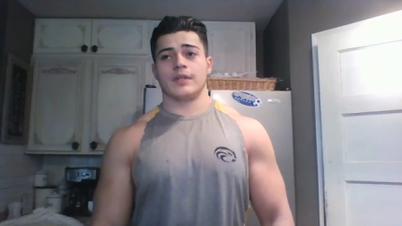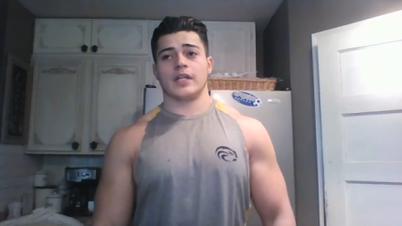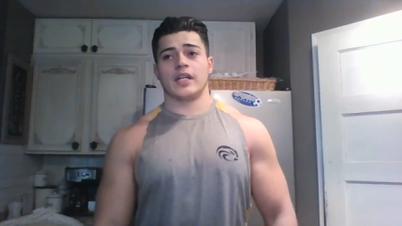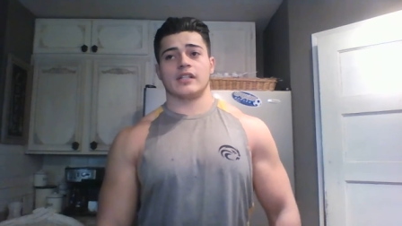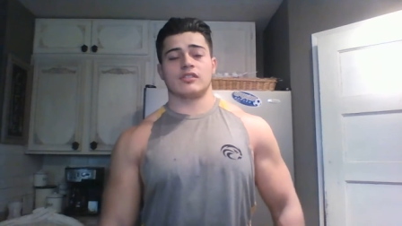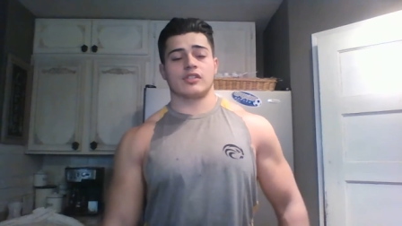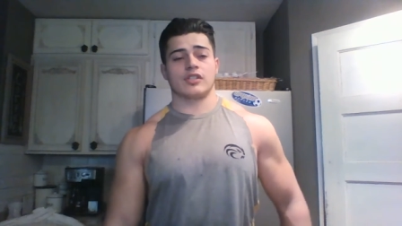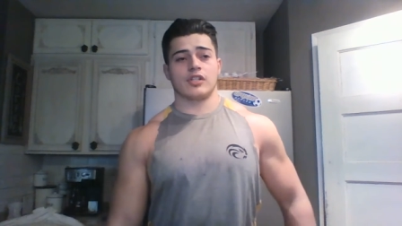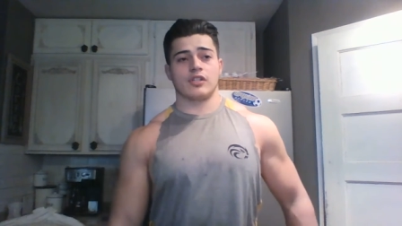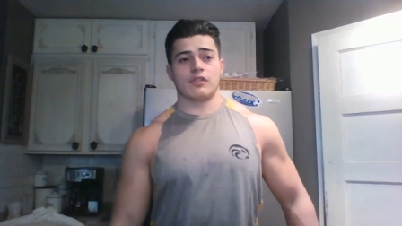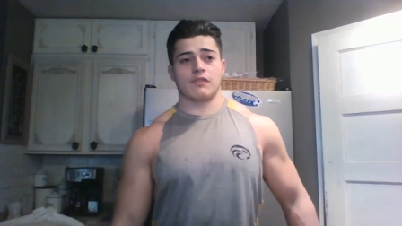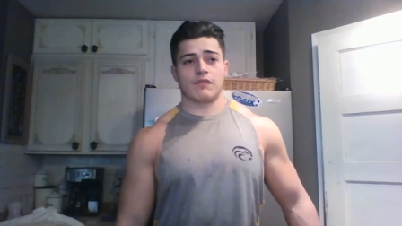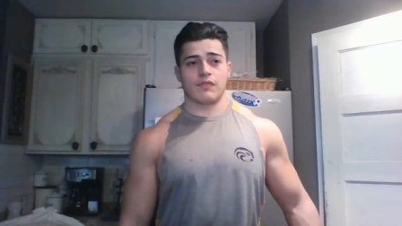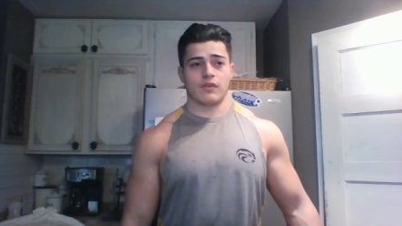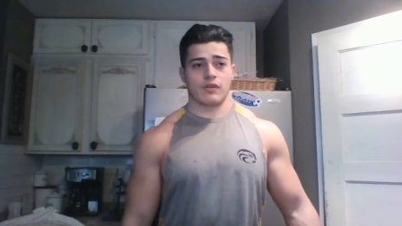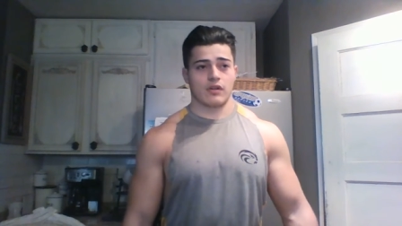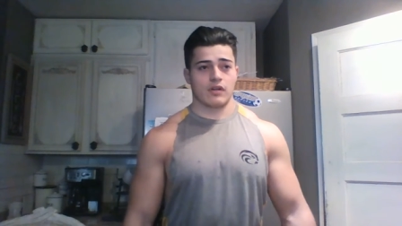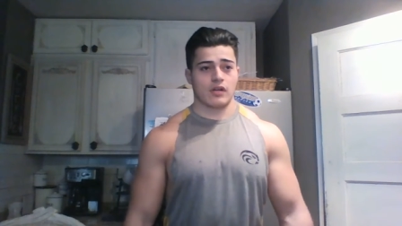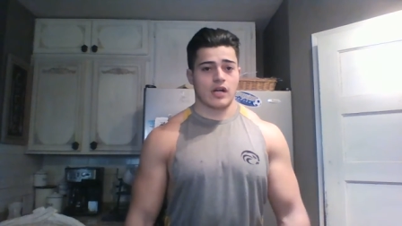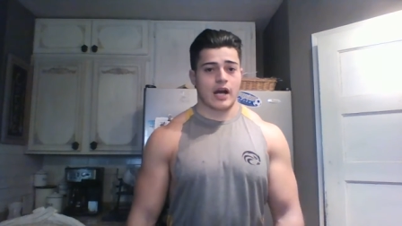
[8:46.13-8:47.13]
It's good
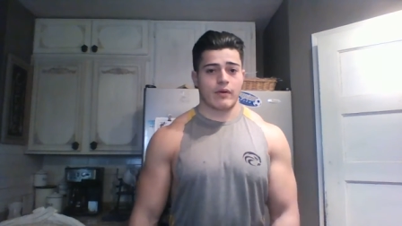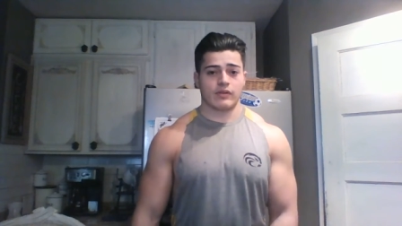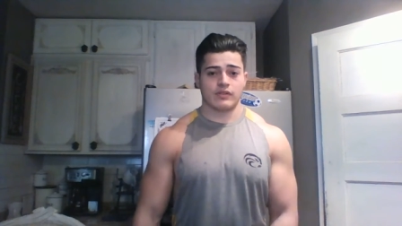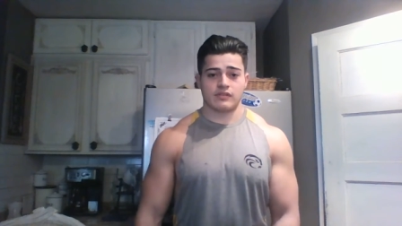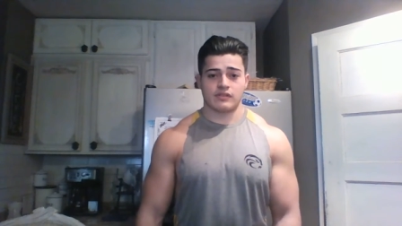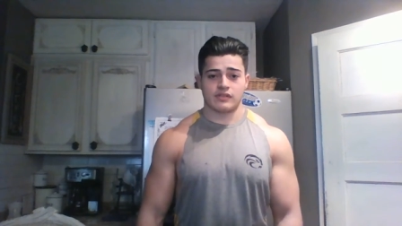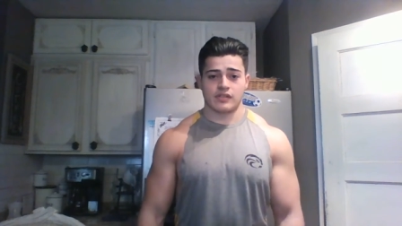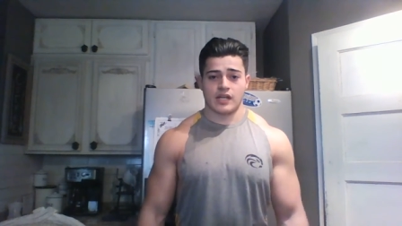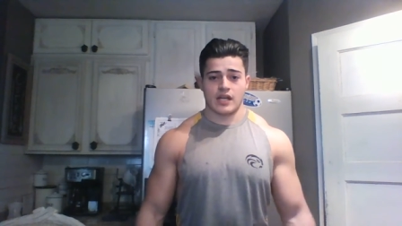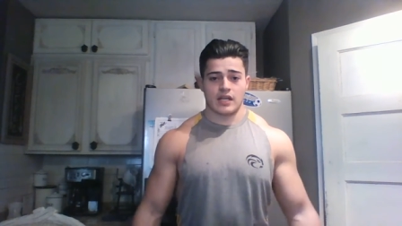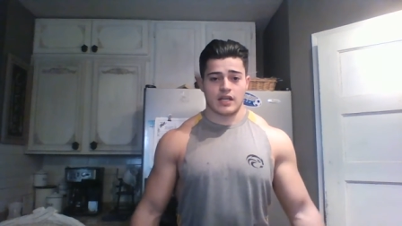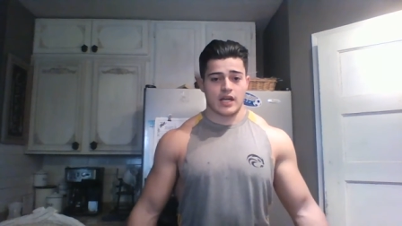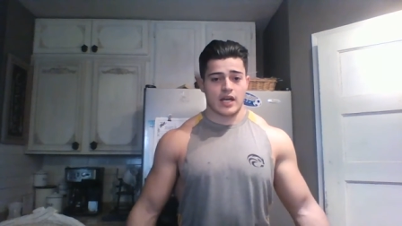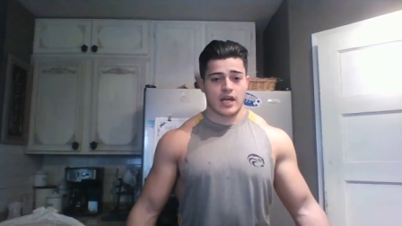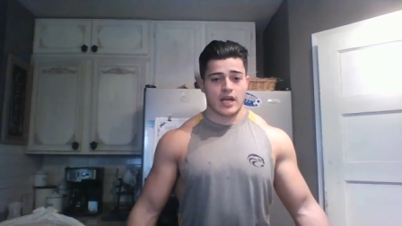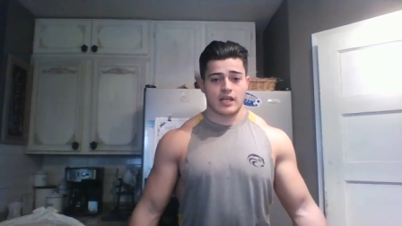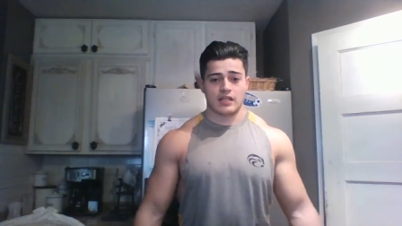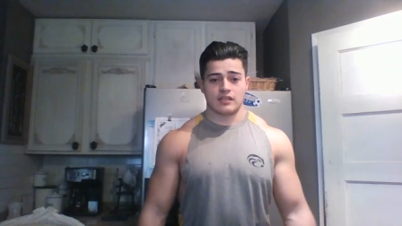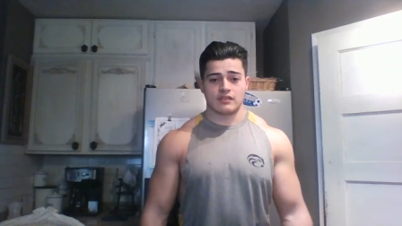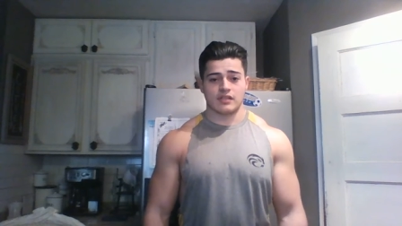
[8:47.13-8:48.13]
for, I would say,
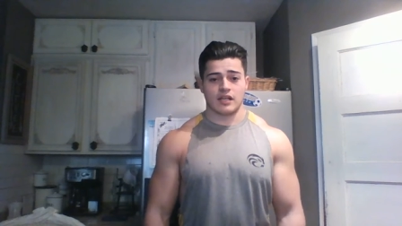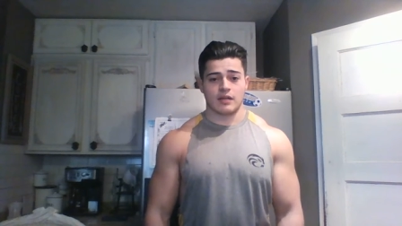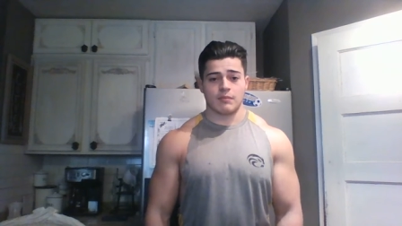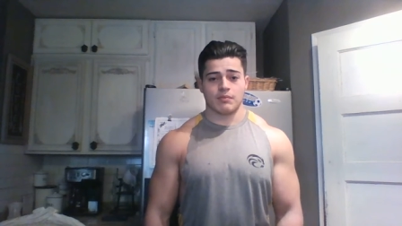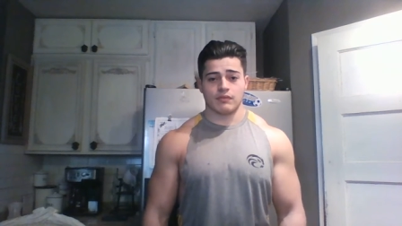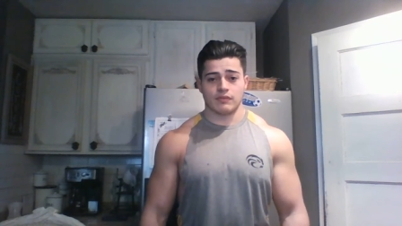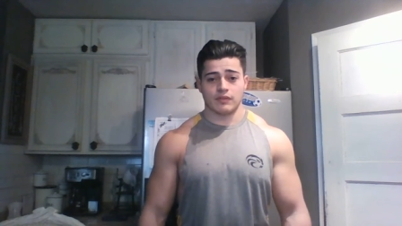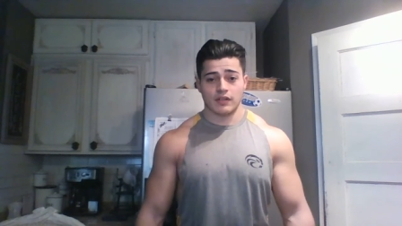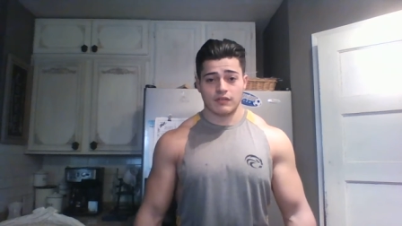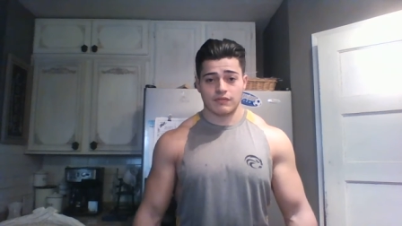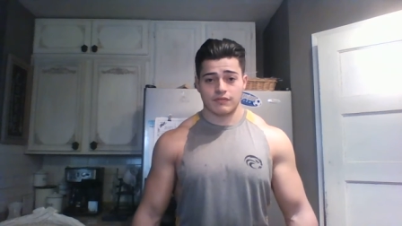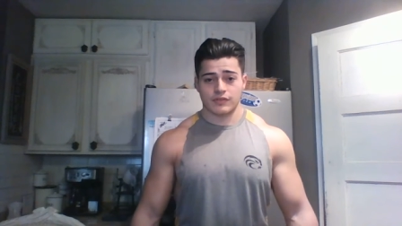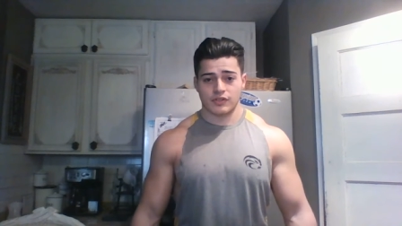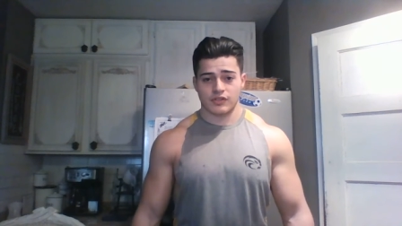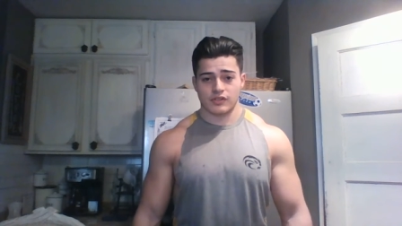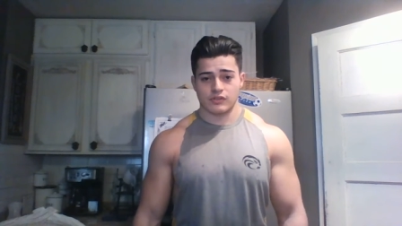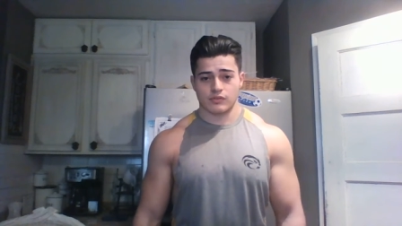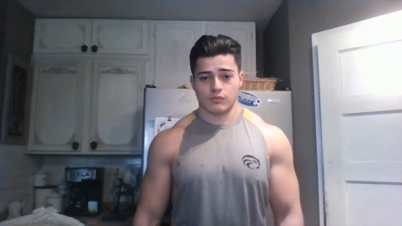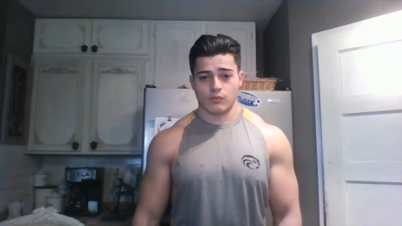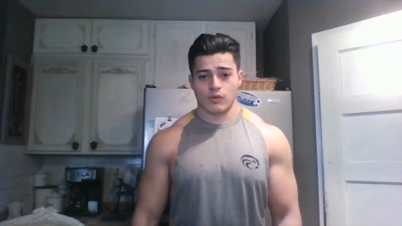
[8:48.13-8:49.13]
any type of
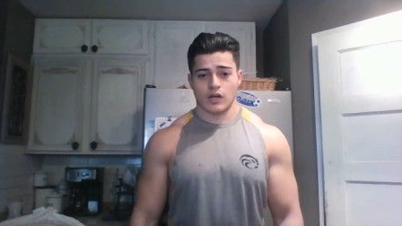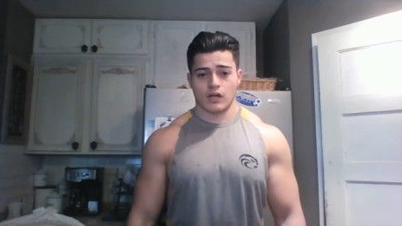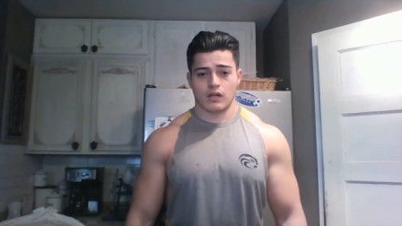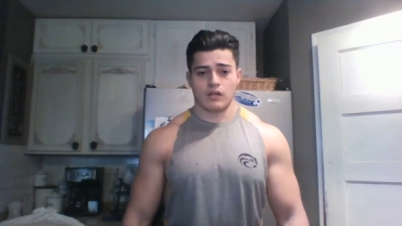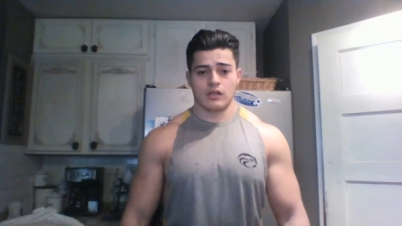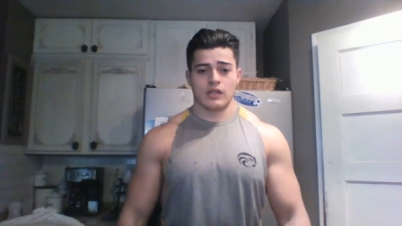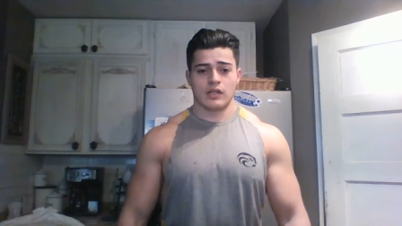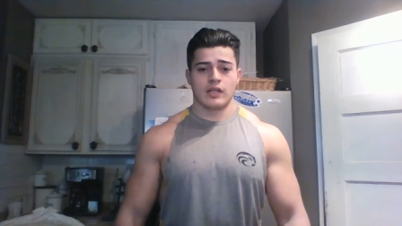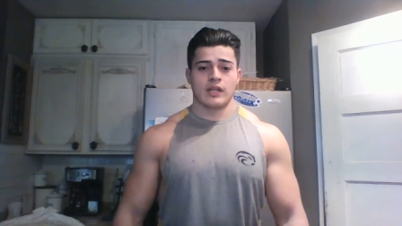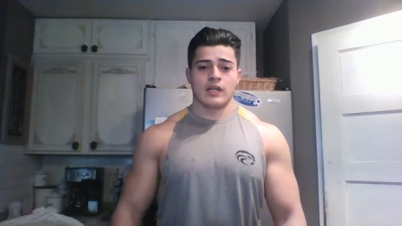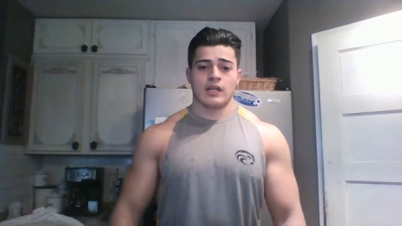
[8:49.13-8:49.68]
lifter as well,